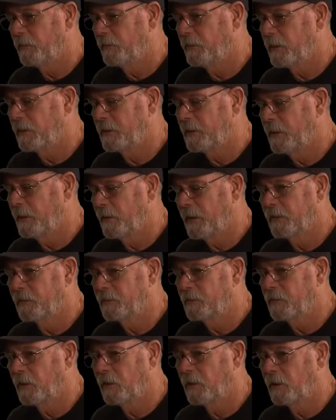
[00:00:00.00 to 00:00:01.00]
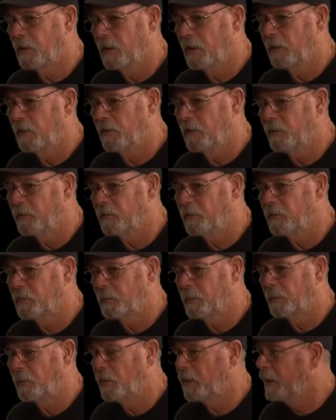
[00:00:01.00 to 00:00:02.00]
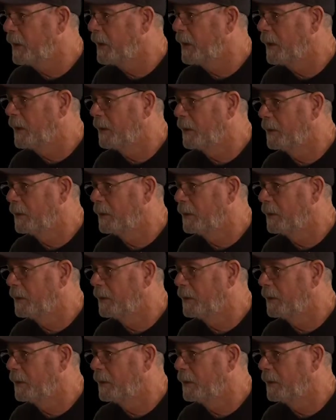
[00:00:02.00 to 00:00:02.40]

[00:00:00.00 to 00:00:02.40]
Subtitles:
it. That started another spree.